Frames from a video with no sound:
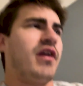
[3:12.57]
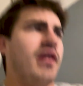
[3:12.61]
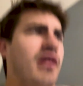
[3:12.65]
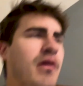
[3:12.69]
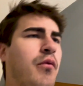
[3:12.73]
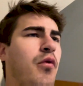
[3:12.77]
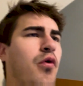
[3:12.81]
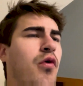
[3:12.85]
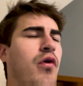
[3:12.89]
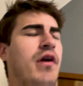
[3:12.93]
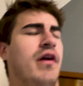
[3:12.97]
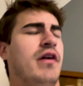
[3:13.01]
in the
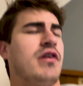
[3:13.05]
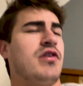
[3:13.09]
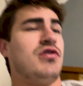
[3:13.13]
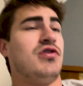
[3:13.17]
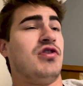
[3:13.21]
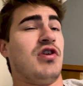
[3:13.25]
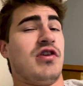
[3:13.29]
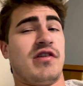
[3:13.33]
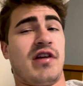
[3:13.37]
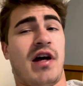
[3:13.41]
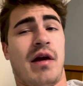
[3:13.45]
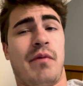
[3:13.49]
morning.
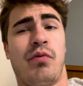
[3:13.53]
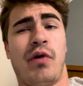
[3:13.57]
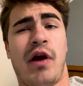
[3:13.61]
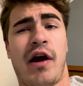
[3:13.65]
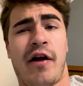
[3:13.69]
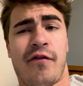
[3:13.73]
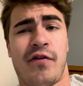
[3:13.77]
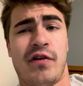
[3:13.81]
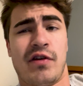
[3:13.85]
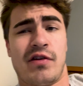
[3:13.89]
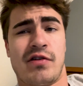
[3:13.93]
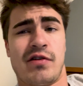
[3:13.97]
Just had
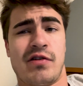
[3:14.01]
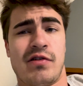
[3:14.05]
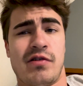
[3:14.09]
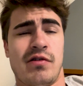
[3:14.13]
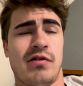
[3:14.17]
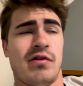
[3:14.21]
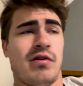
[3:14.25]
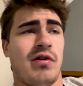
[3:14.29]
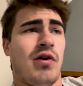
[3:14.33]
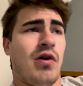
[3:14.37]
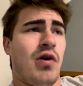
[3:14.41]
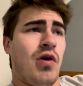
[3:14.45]
breakfast,
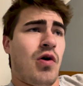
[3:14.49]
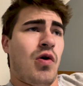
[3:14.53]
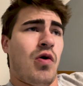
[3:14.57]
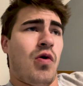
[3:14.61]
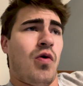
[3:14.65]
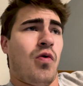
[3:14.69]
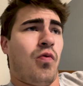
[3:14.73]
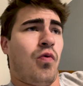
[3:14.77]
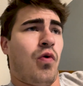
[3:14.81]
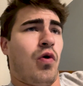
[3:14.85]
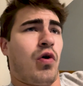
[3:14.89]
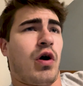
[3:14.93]

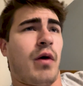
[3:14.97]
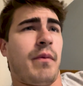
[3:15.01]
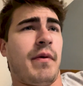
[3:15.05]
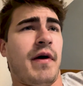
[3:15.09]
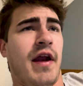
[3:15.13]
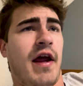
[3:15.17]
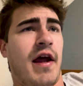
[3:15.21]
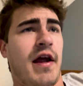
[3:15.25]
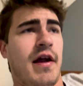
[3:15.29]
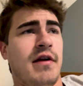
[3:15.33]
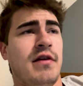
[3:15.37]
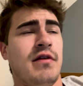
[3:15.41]
woke up at
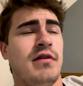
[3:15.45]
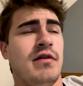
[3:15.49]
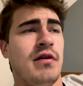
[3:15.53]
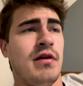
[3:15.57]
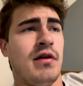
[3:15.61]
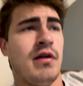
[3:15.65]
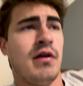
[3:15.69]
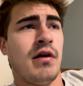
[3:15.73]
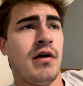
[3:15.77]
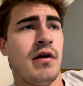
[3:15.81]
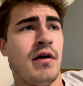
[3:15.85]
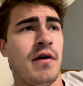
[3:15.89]
8:00.
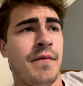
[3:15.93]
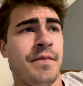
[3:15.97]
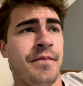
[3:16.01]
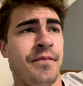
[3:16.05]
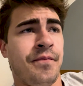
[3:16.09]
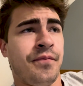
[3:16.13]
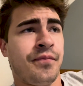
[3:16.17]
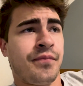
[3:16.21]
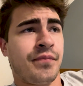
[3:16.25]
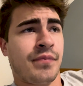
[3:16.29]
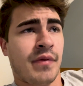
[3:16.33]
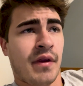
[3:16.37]

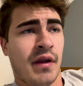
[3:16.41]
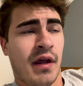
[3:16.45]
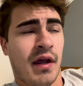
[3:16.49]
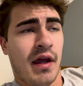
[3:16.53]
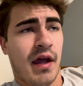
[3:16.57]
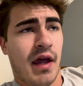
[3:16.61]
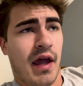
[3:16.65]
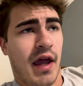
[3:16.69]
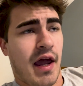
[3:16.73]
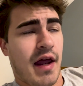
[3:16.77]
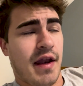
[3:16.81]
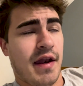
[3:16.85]

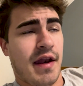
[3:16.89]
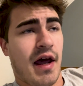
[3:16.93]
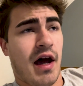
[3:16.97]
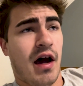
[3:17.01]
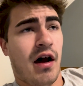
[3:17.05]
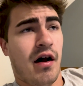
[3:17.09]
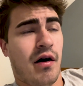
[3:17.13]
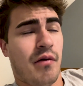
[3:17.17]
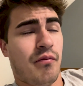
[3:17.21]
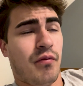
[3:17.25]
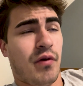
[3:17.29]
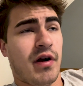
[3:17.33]
And
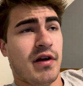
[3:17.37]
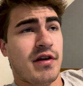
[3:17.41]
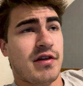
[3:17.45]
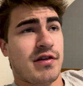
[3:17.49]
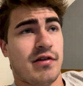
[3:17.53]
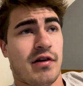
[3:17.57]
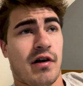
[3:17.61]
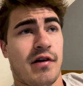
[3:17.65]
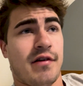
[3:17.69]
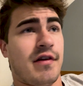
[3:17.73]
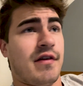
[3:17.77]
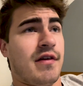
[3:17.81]
now I'm ready to
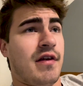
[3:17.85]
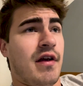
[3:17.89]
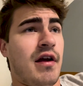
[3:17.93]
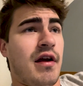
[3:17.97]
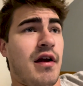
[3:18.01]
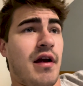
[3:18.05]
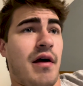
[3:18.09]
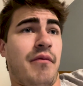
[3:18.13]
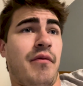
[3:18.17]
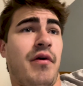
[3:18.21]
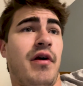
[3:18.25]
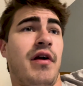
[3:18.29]
start the day.
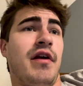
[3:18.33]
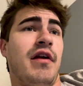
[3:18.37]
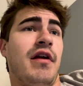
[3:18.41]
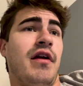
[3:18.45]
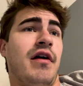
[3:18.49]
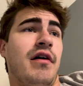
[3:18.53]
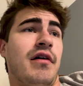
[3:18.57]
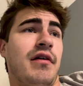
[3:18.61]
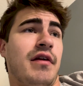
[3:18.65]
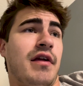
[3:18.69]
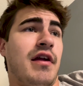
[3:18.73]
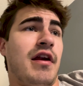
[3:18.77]
I'm ready
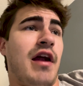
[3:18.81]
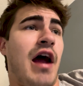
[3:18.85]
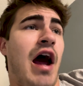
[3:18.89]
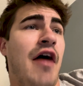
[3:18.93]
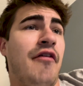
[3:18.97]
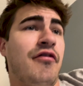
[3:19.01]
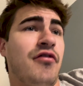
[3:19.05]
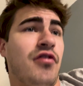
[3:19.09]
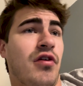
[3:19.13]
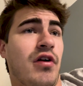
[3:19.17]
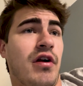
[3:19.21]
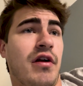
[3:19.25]
to get
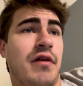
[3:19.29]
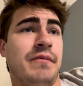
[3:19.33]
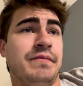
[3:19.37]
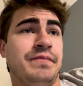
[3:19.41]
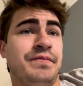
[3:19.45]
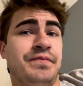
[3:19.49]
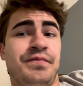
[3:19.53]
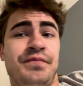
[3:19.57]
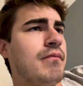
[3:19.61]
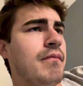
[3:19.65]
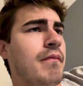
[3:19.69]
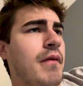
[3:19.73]
after it.
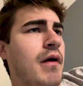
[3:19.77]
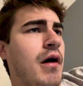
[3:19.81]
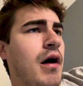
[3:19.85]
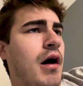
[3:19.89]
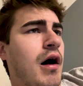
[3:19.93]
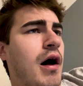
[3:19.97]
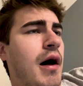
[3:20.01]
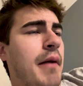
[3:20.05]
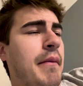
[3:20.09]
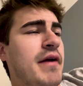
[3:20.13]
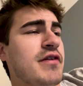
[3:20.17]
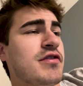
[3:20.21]

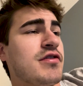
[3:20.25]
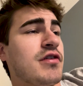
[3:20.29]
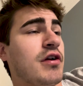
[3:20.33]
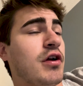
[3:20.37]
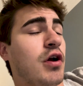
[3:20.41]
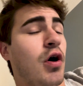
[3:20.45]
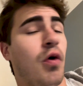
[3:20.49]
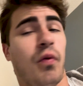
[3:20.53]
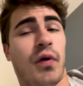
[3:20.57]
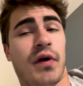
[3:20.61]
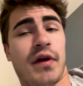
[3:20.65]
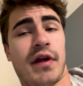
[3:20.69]
I'm actually going to
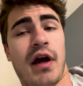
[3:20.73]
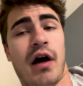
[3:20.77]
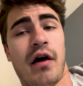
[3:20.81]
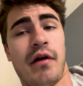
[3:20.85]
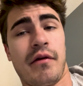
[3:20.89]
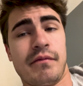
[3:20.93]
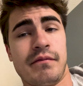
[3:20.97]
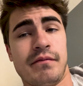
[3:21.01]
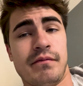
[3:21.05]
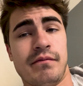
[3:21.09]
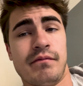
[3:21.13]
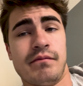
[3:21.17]
go work
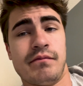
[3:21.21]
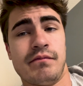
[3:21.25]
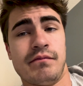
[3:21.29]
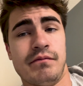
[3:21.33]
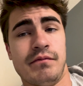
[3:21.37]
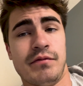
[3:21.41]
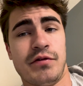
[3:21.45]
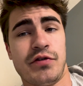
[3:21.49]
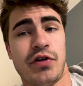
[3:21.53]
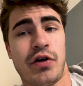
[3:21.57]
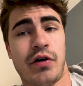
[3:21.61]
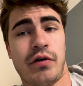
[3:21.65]
out,
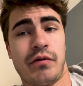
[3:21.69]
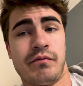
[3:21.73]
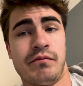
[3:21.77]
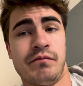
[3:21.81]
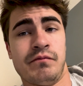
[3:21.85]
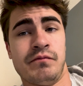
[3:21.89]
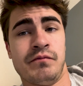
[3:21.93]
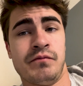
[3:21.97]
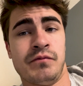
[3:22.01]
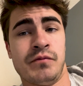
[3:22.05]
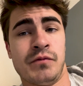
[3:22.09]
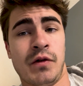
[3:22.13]
so
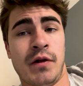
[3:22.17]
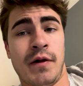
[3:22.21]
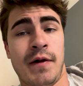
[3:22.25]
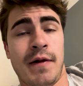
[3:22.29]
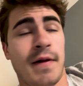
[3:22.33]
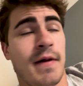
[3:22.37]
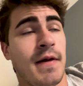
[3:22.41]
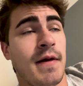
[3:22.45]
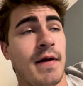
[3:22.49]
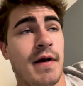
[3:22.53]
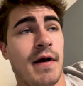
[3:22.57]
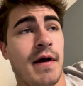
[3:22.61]

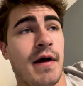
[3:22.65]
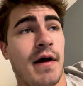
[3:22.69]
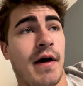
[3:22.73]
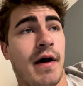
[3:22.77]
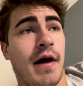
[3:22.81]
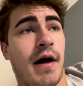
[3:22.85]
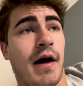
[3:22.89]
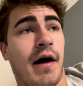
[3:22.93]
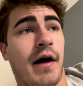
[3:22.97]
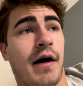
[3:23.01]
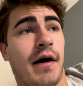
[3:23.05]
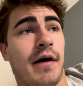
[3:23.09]

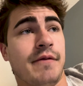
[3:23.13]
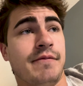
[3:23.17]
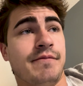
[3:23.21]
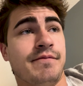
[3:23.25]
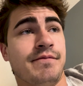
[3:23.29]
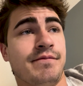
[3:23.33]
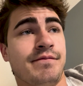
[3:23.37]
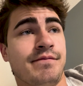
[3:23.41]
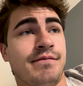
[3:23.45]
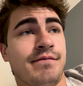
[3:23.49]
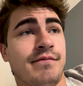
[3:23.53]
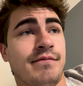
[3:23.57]
if
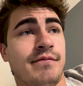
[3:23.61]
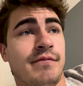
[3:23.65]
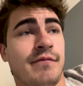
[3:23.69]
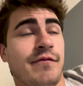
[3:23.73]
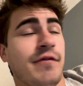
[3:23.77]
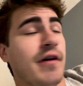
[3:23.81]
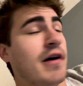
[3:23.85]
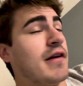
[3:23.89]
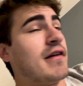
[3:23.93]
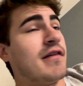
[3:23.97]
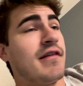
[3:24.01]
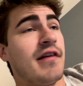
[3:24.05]

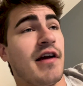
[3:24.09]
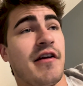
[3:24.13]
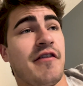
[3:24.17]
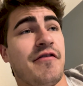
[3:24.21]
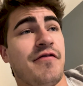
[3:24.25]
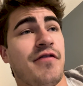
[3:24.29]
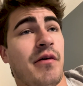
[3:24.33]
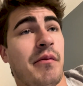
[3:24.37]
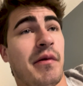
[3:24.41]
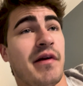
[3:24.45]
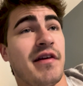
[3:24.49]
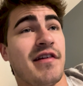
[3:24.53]
I decide to
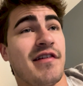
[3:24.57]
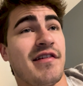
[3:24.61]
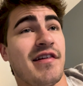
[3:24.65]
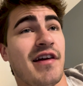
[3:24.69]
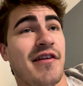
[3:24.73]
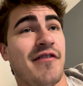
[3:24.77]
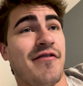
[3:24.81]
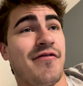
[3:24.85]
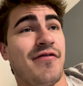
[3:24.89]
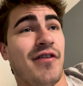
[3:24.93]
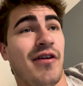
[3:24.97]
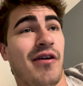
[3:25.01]
film, I decide
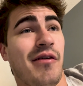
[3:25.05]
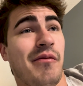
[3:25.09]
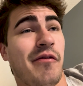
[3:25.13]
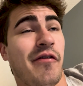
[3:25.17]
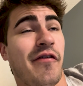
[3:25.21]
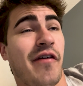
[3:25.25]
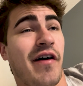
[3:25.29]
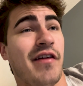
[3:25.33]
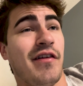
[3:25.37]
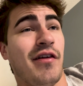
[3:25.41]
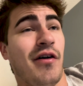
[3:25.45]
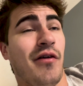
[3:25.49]
to film. If
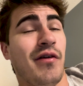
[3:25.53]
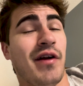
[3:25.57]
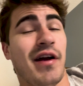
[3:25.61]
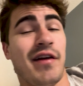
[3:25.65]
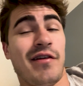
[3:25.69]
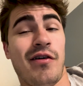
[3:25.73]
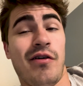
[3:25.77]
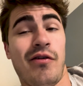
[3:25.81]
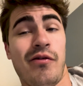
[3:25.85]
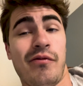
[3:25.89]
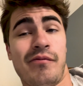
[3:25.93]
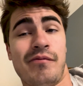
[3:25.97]
I don't, I
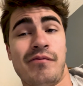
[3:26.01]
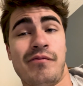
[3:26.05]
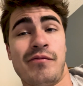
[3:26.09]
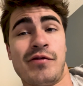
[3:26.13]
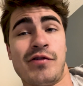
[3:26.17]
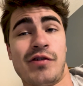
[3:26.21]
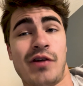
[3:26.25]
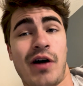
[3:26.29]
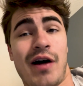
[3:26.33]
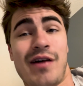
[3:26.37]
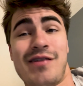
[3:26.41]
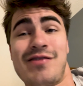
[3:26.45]
don't.
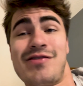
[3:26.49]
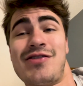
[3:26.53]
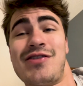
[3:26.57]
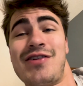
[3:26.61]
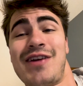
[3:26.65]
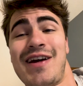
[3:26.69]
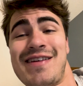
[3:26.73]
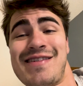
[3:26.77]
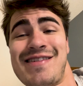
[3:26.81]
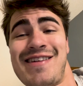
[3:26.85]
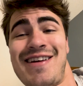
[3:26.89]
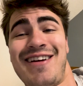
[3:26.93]
So I'll see you
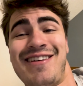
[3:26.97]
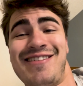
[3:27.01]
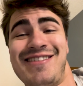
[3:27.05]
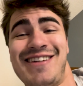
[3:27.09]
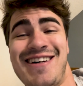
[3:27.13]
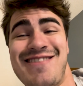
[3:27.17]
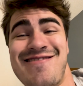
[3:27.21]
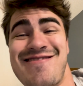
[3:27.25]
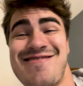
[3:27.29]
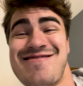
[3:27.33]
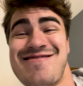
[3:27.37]
guys there. Huh?